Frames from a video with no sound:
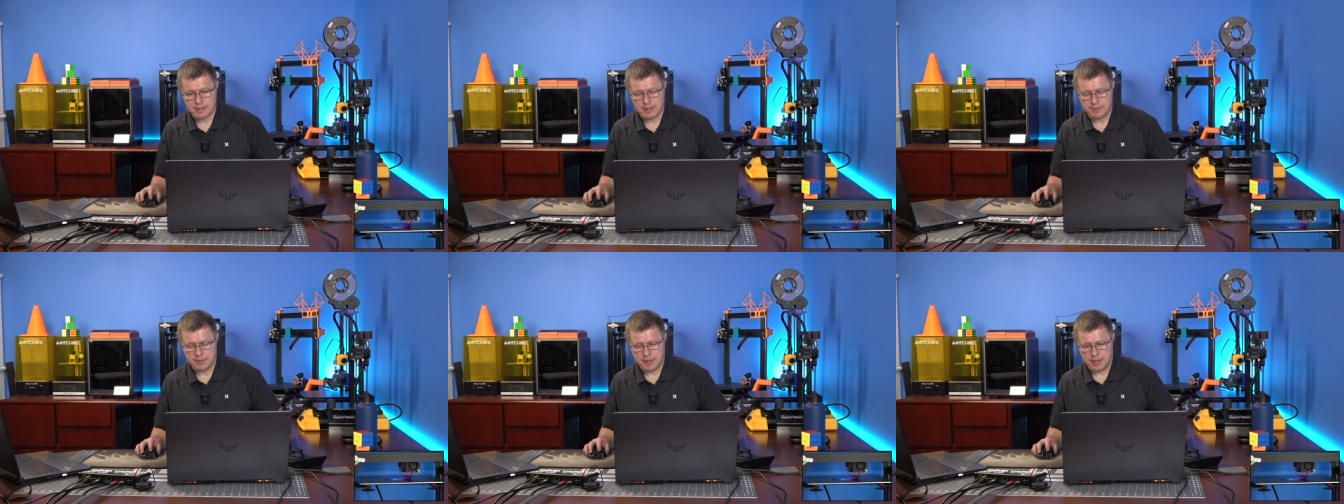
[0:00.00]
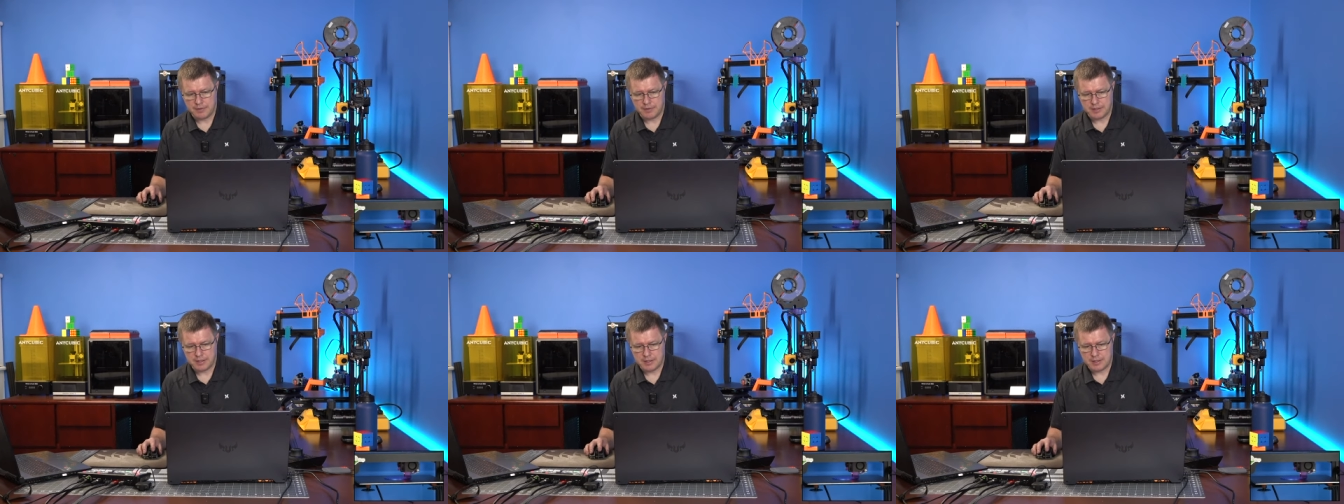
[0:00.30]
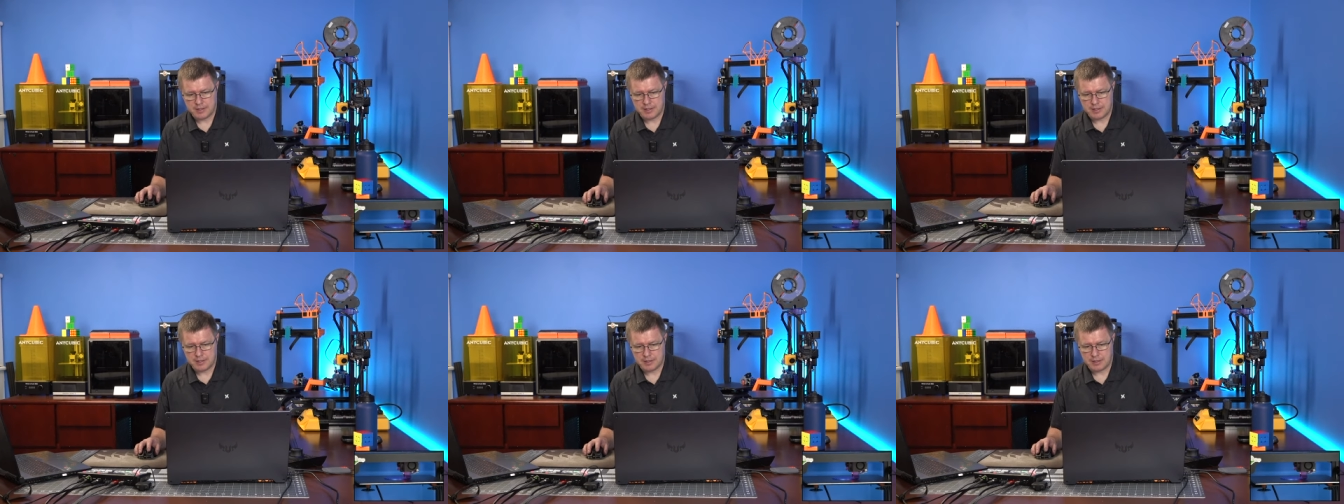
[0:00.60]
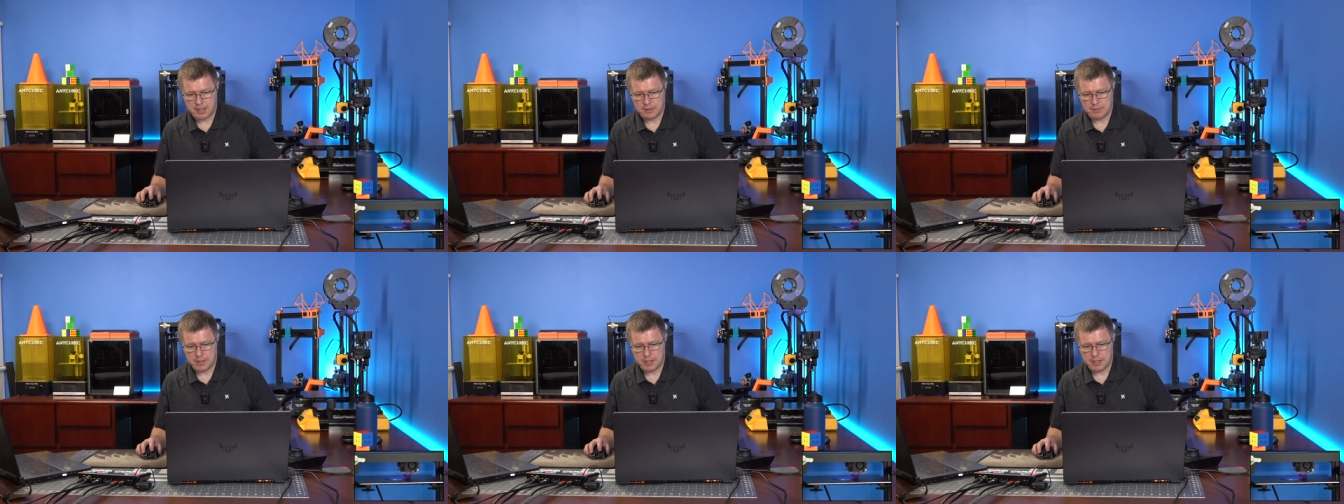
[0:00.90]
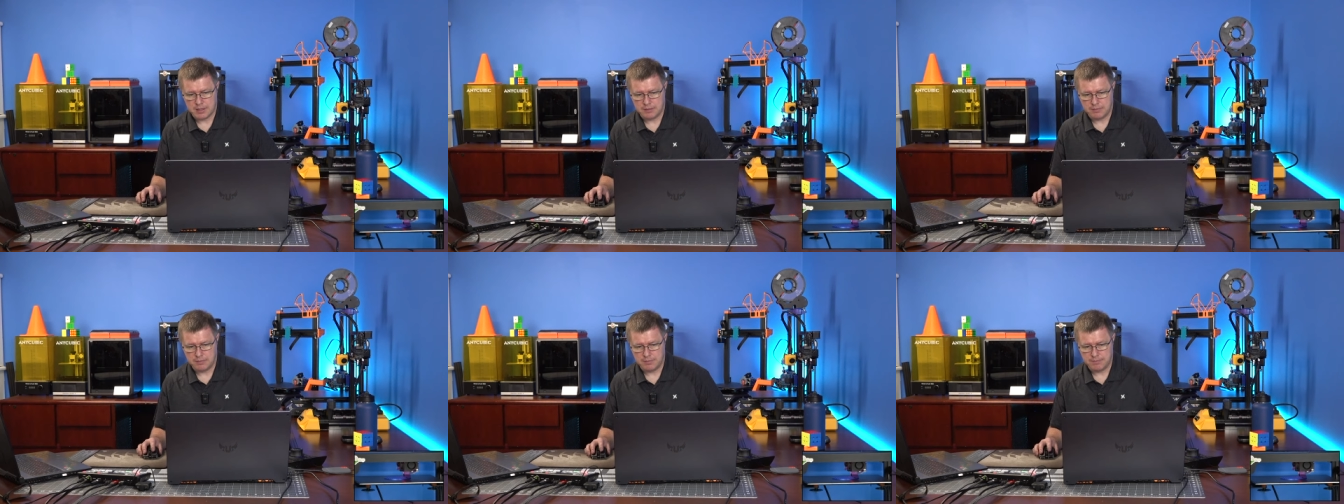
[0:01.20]
I mean, obviously this isn't gonna be
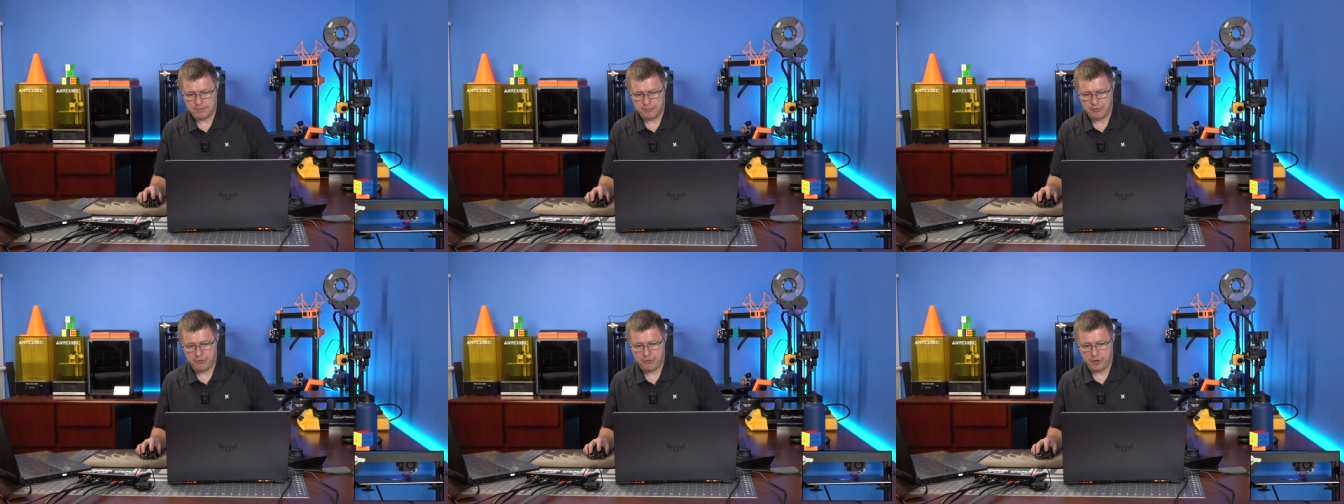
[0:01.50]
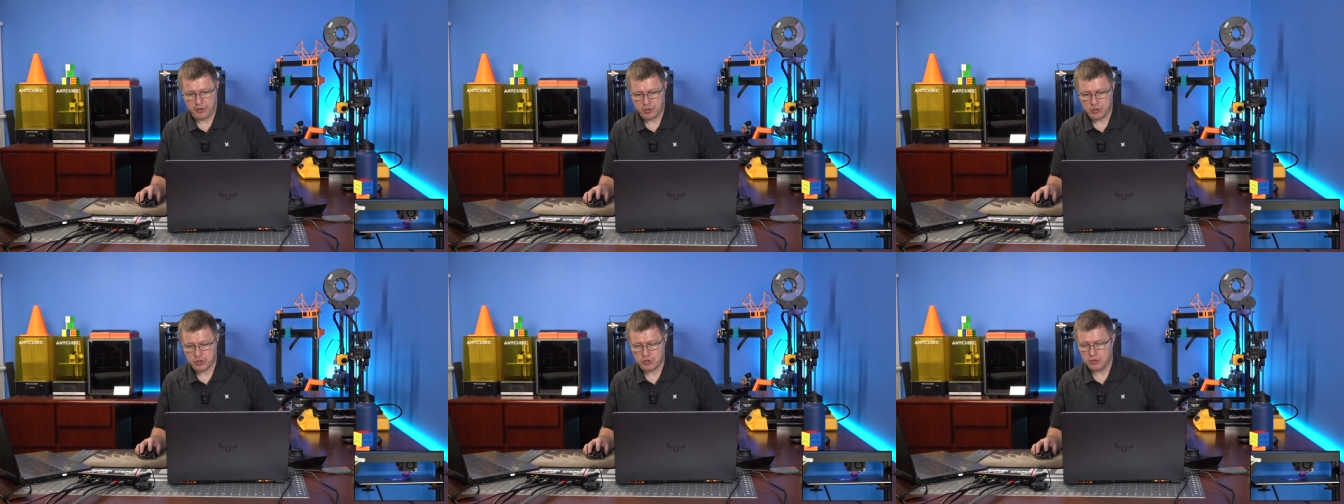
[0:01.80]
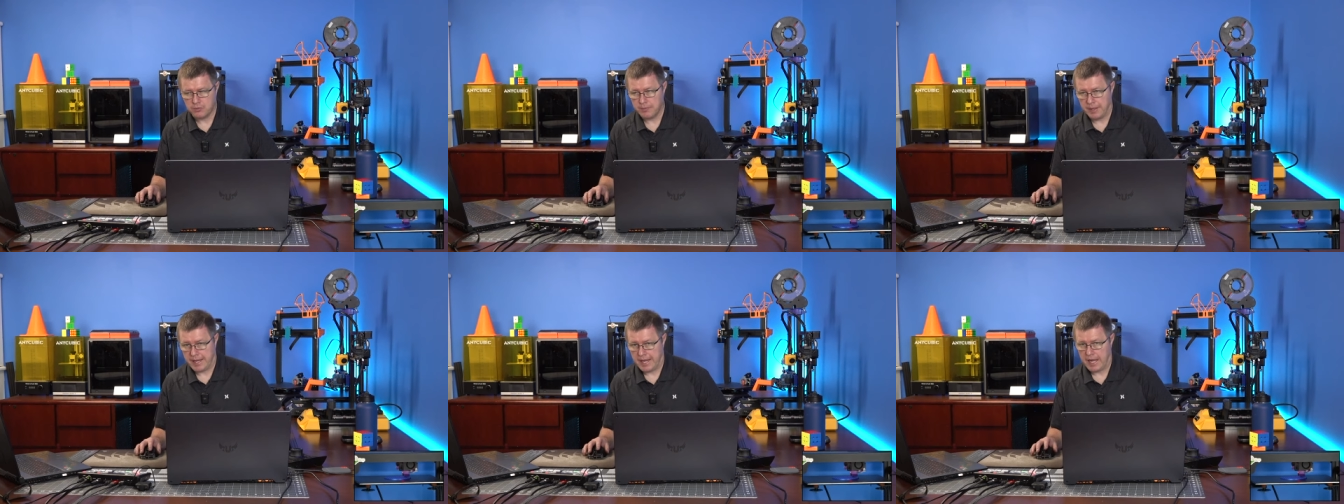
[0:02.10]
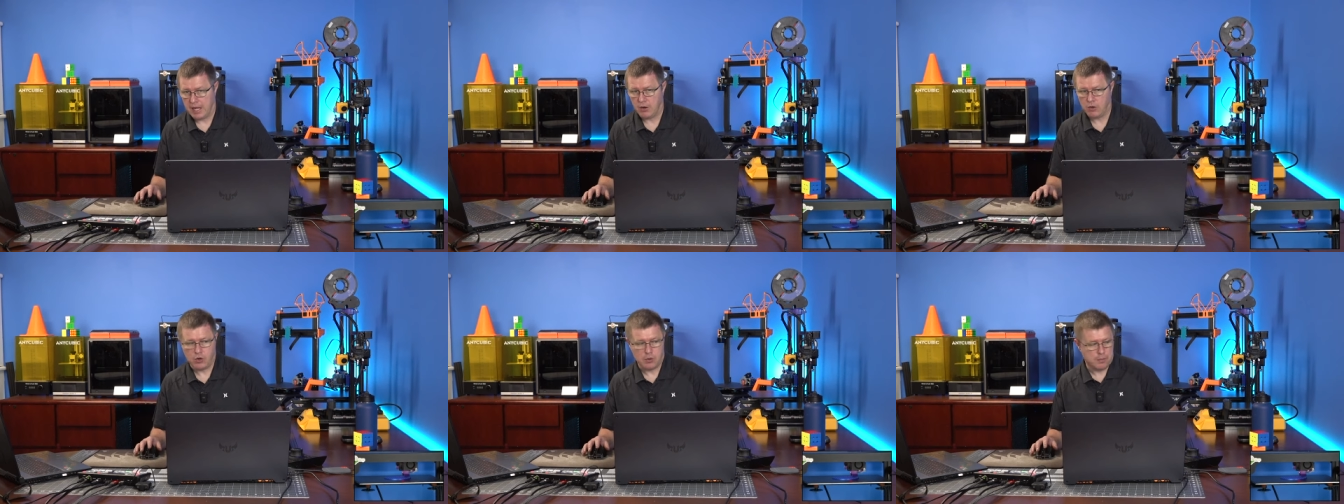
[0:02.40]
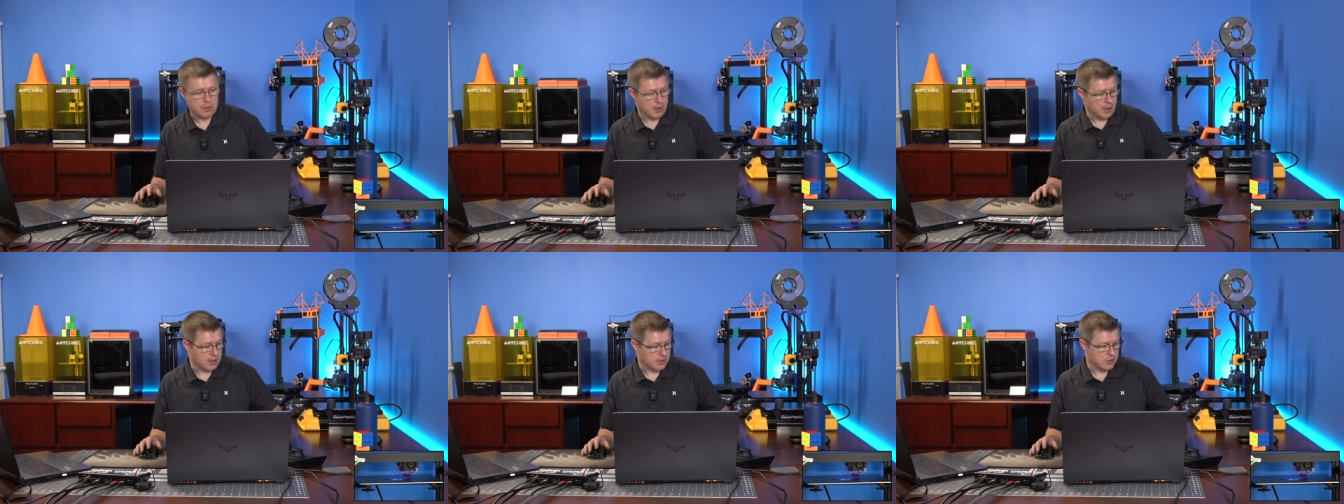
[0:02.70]
a functional mechanical part.